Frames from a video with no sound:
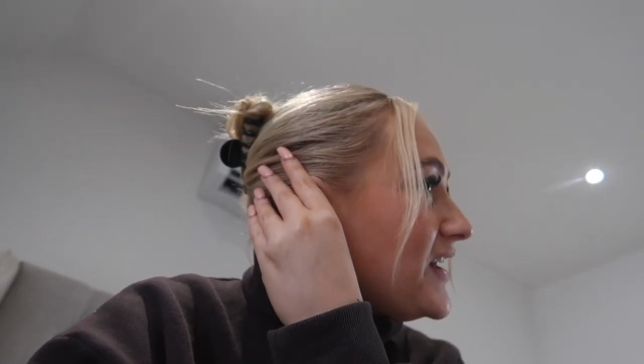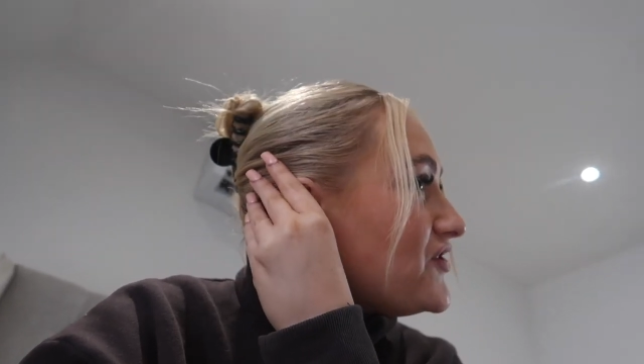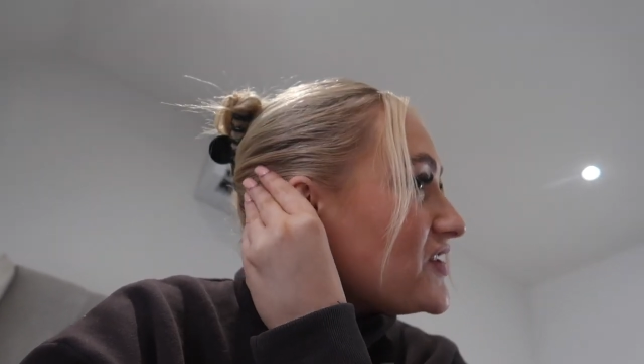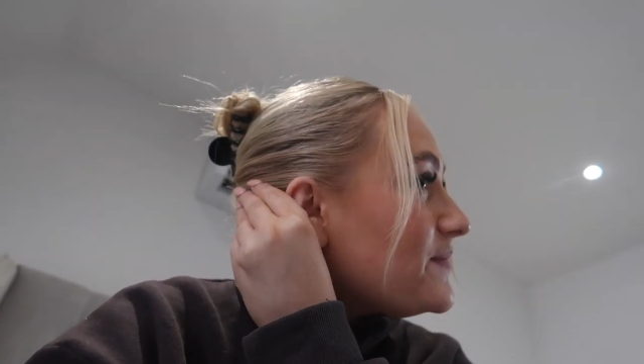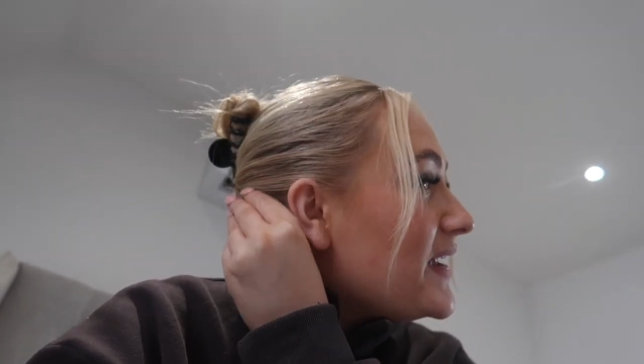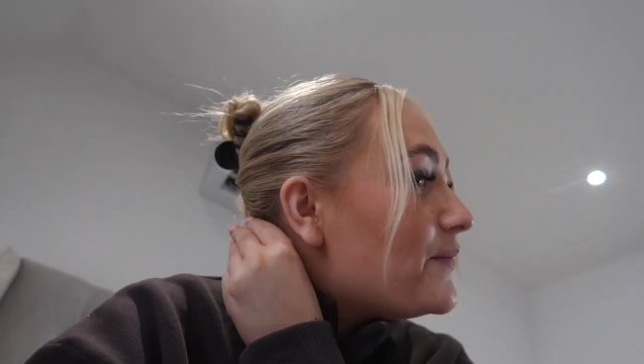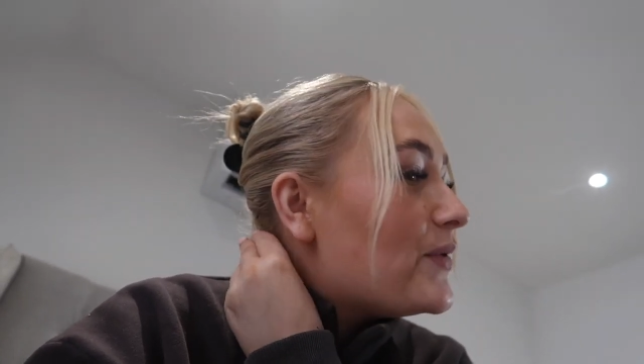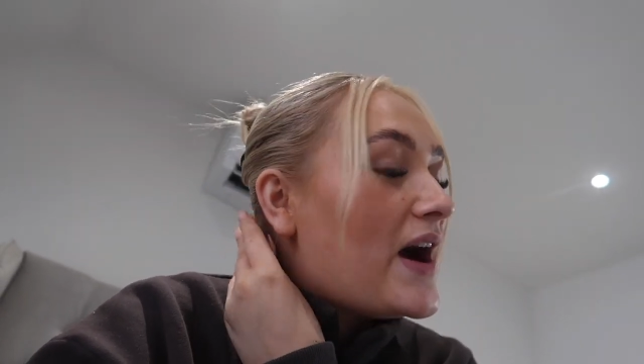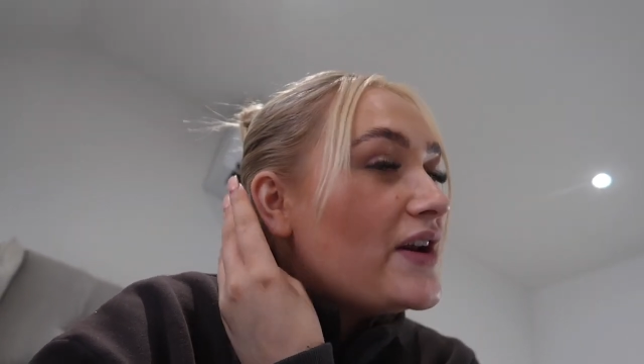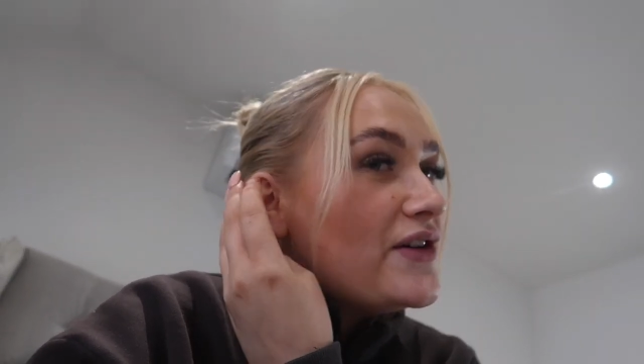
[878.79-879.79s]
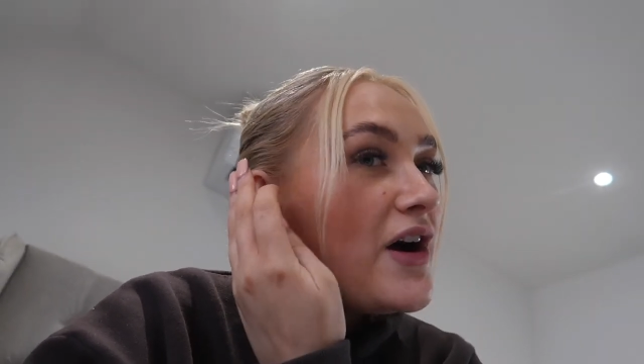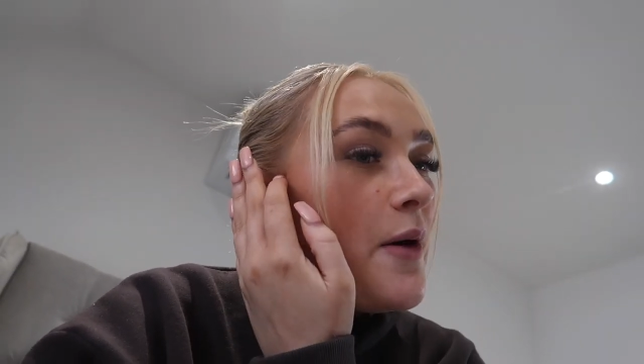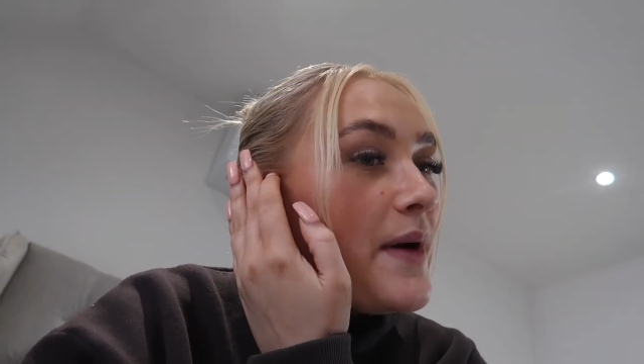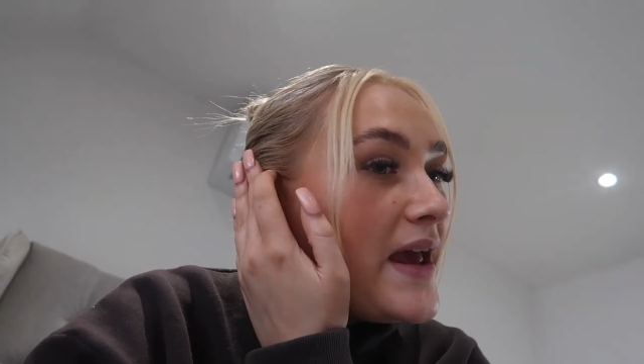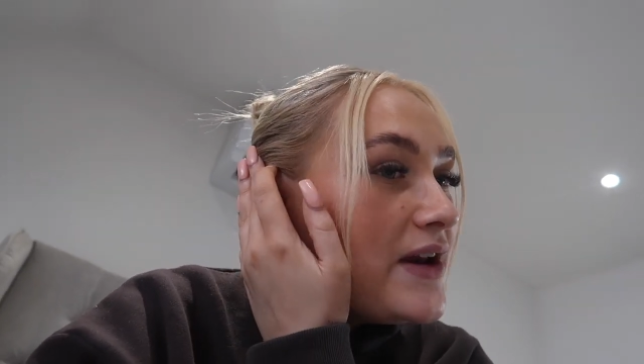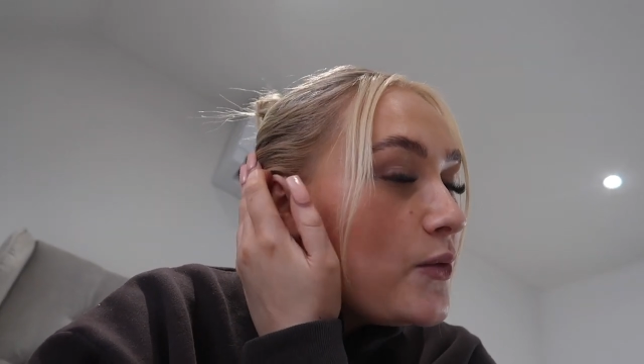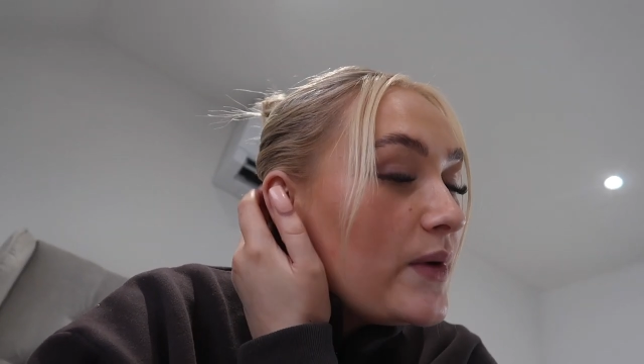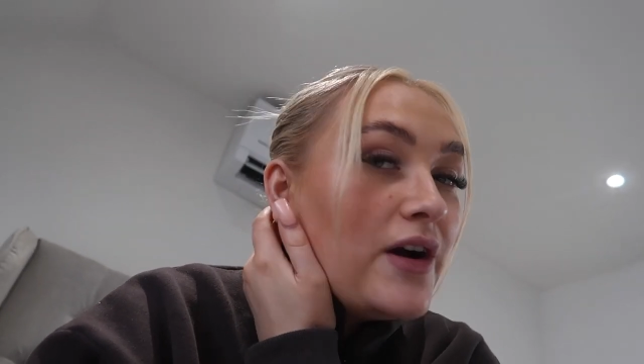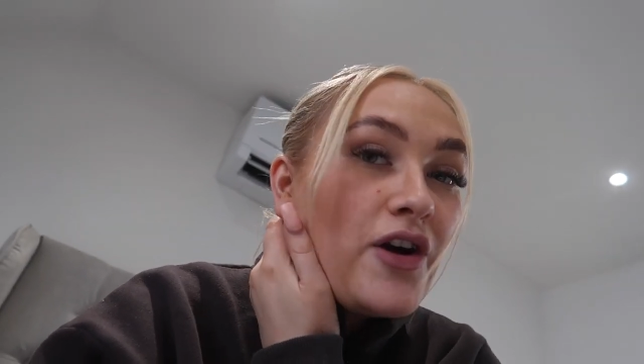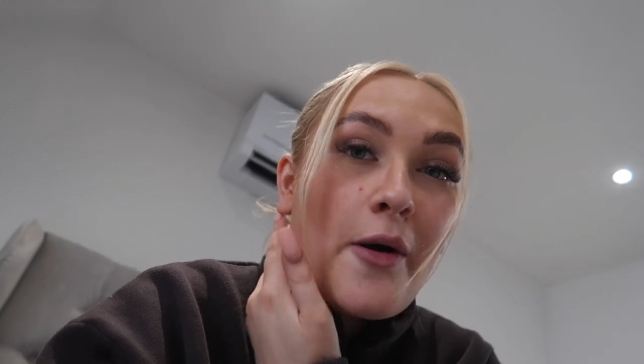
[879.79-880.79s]
It's just Insta. Me and Brandon going.
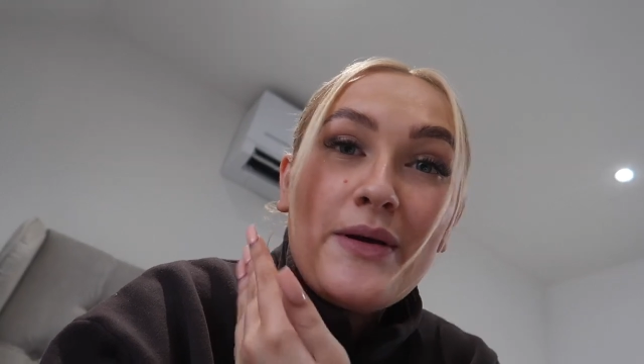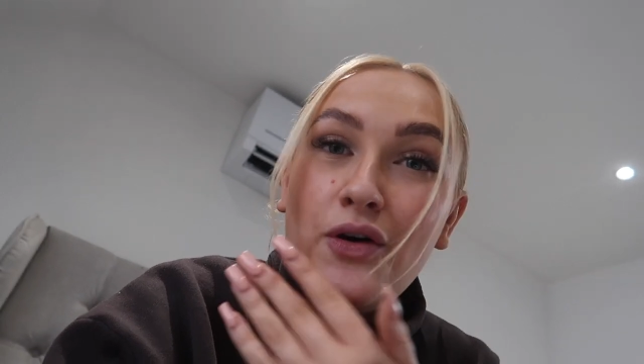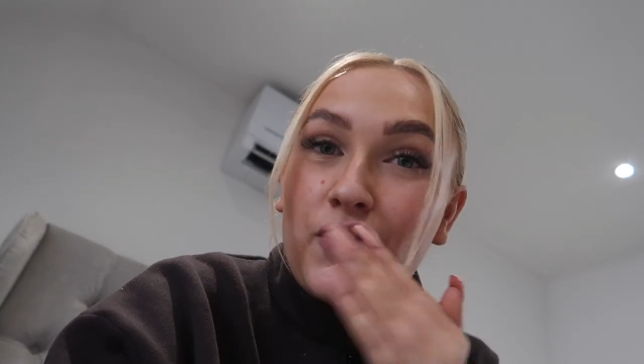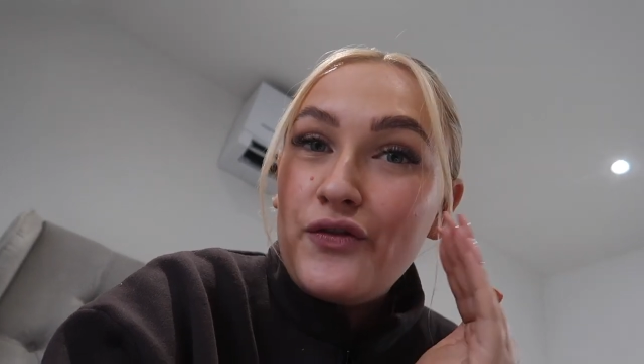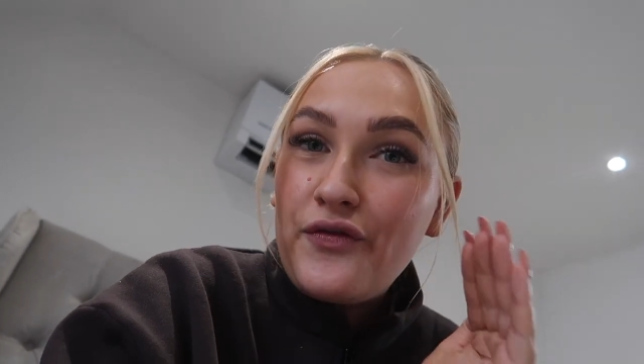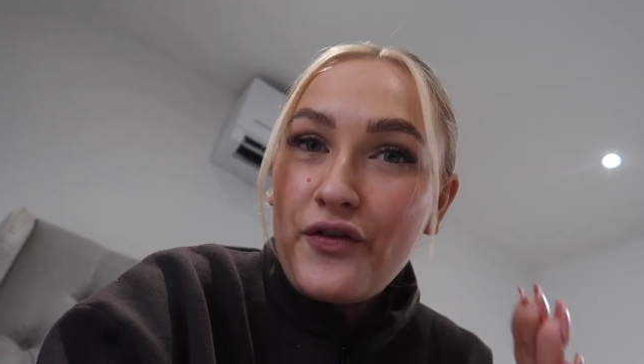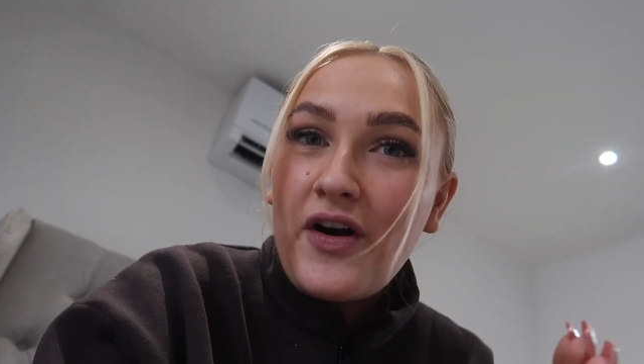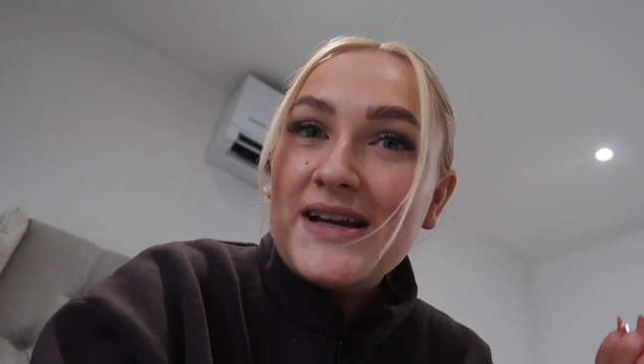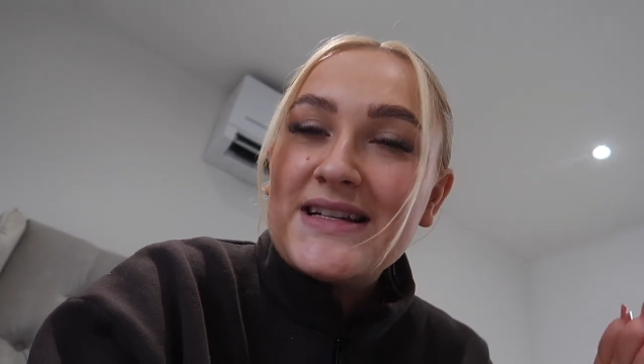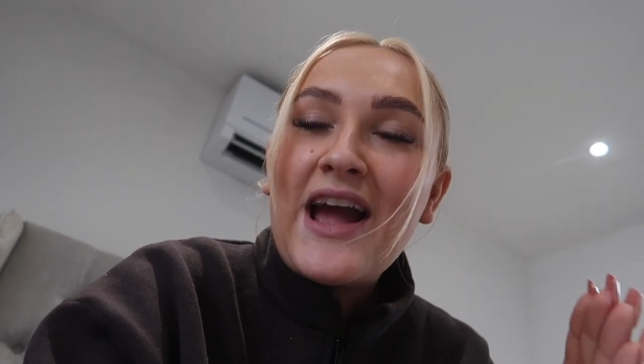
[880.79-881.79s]
We are going on a Friday.